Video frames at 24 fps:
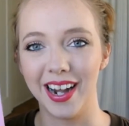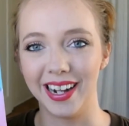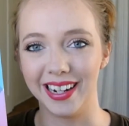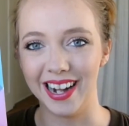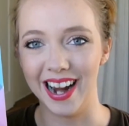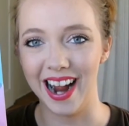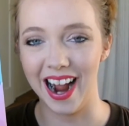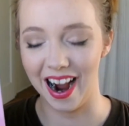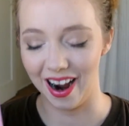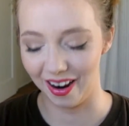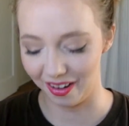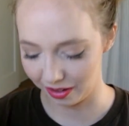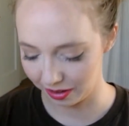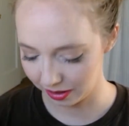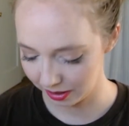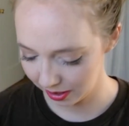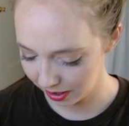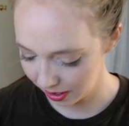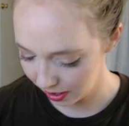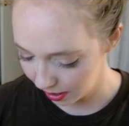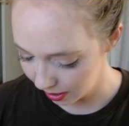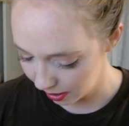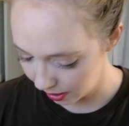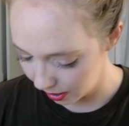right now.
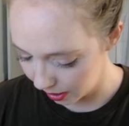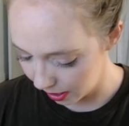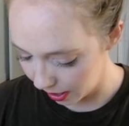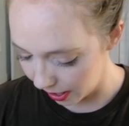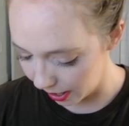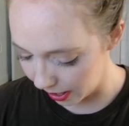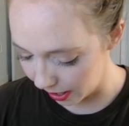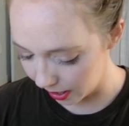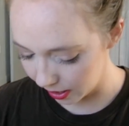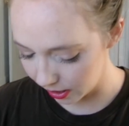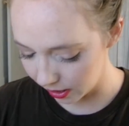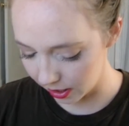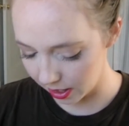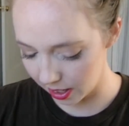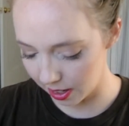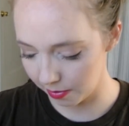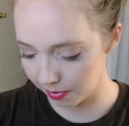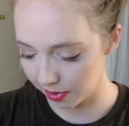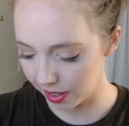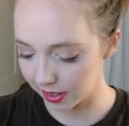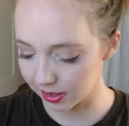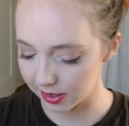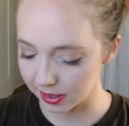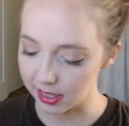And uh,
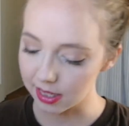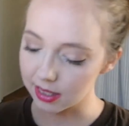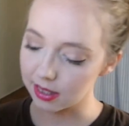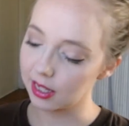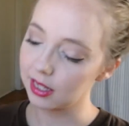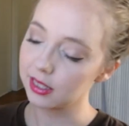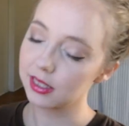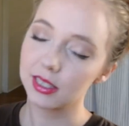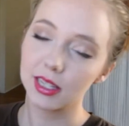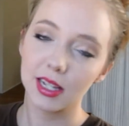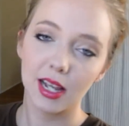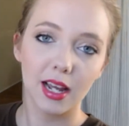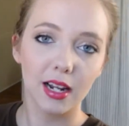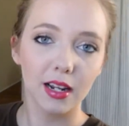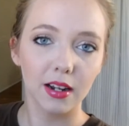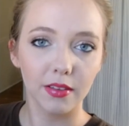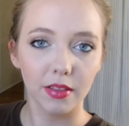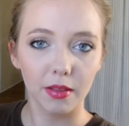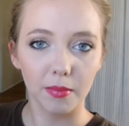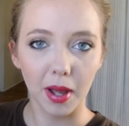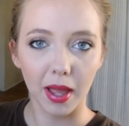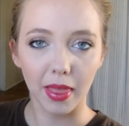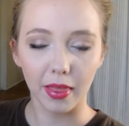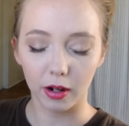that's it. That's the end
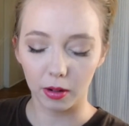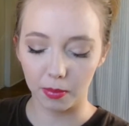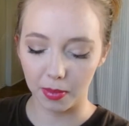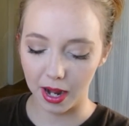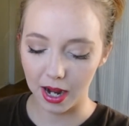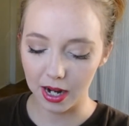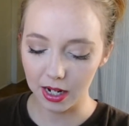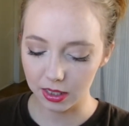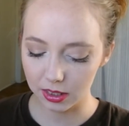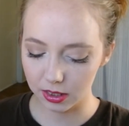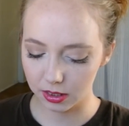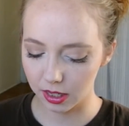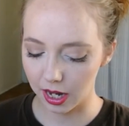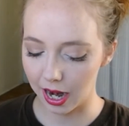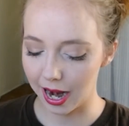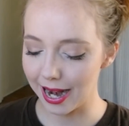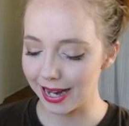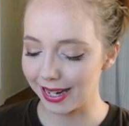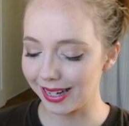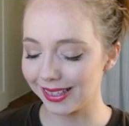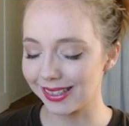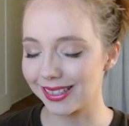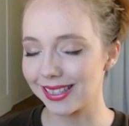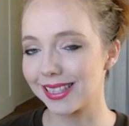of my little box.
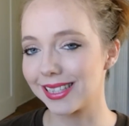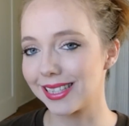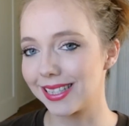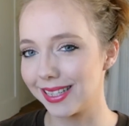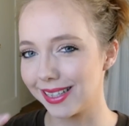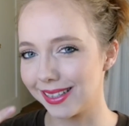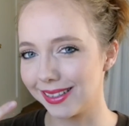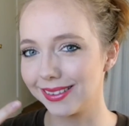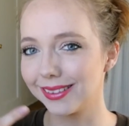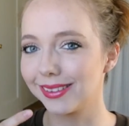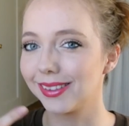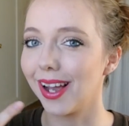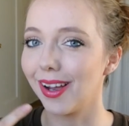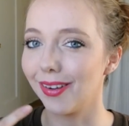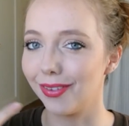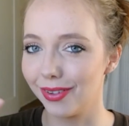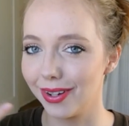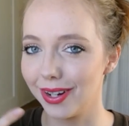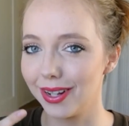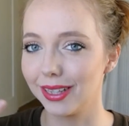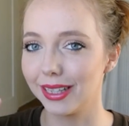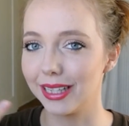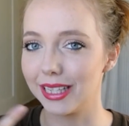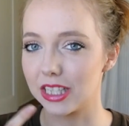I can still
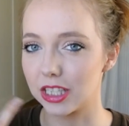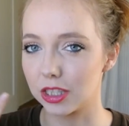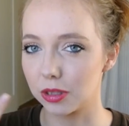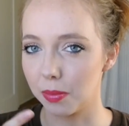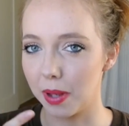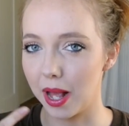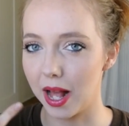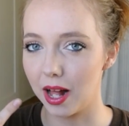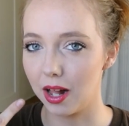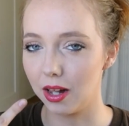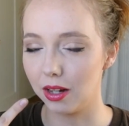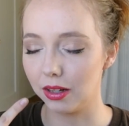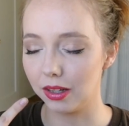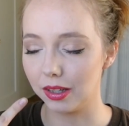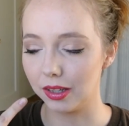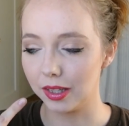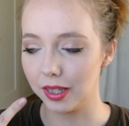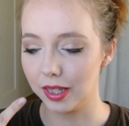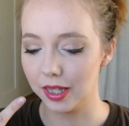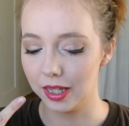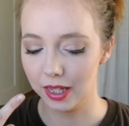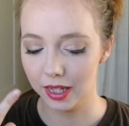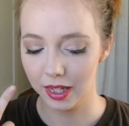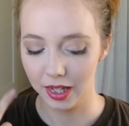definitely
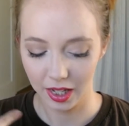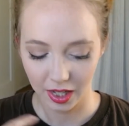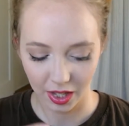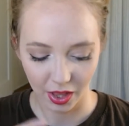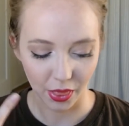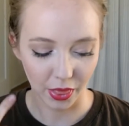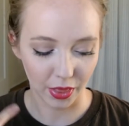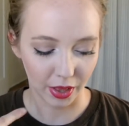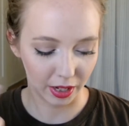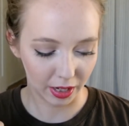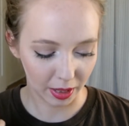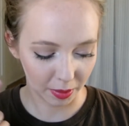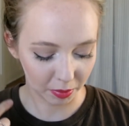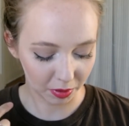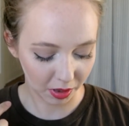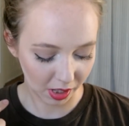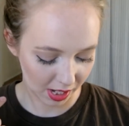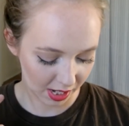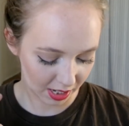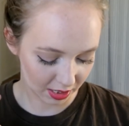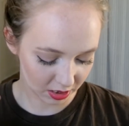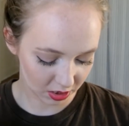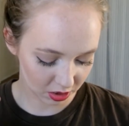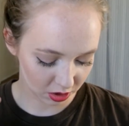smell the lip
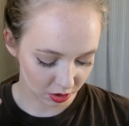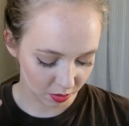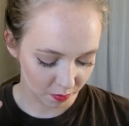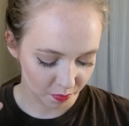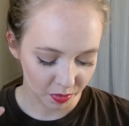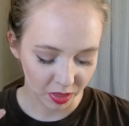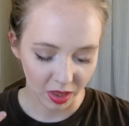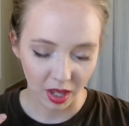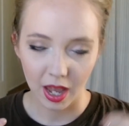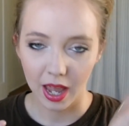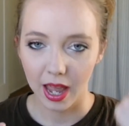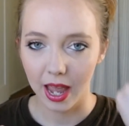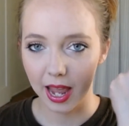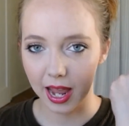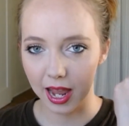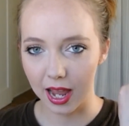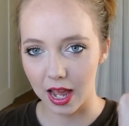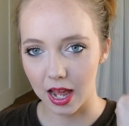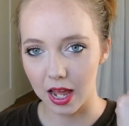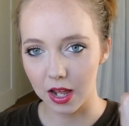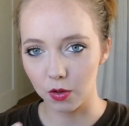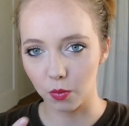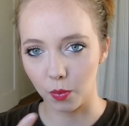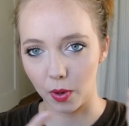gloss,
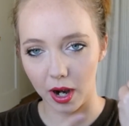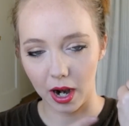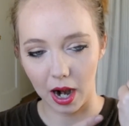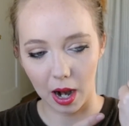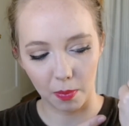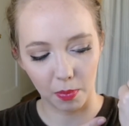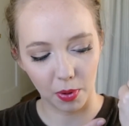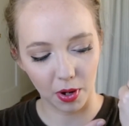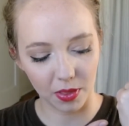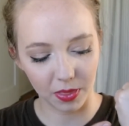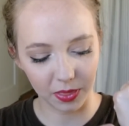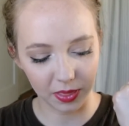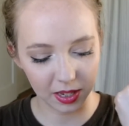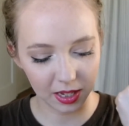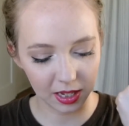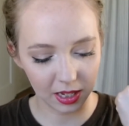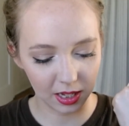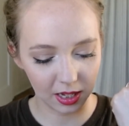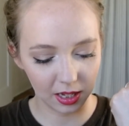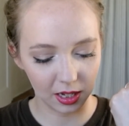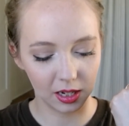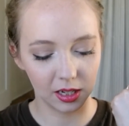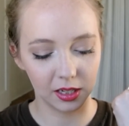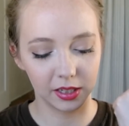and where I put
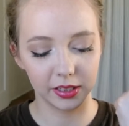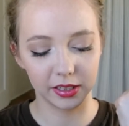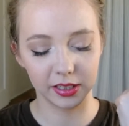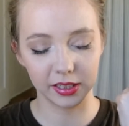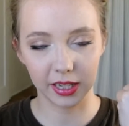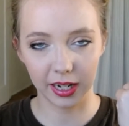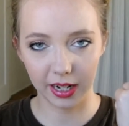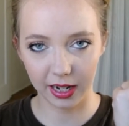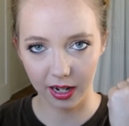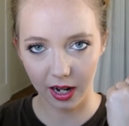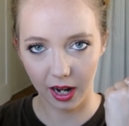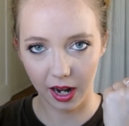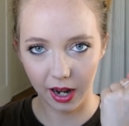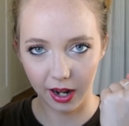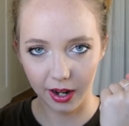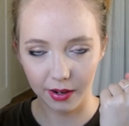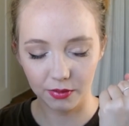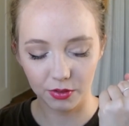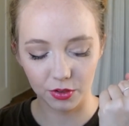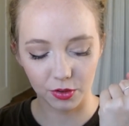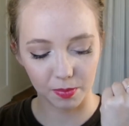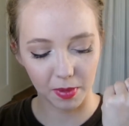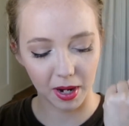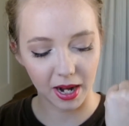the St.
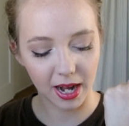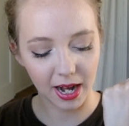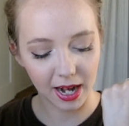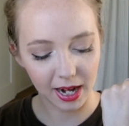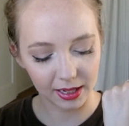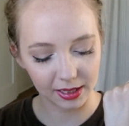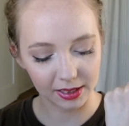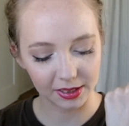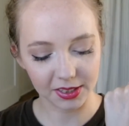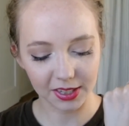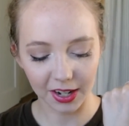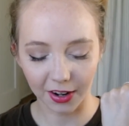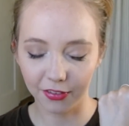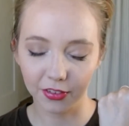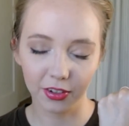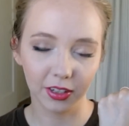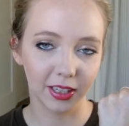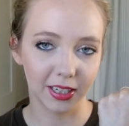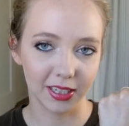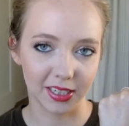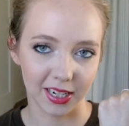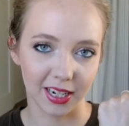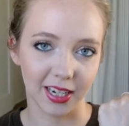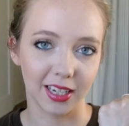Ives, my hand is
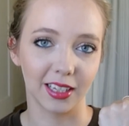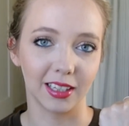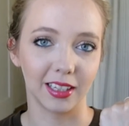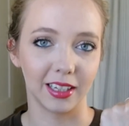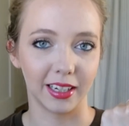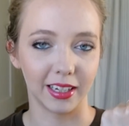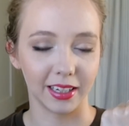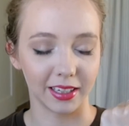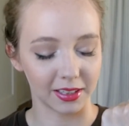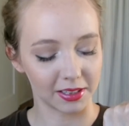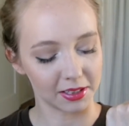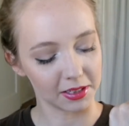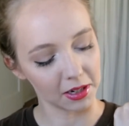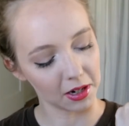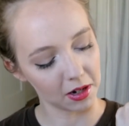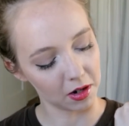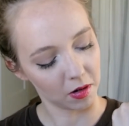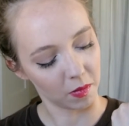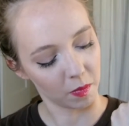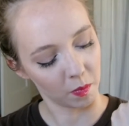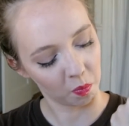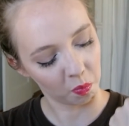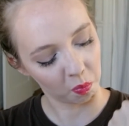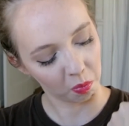definitely tingling,
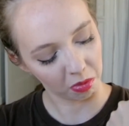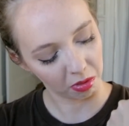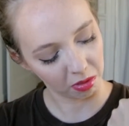so...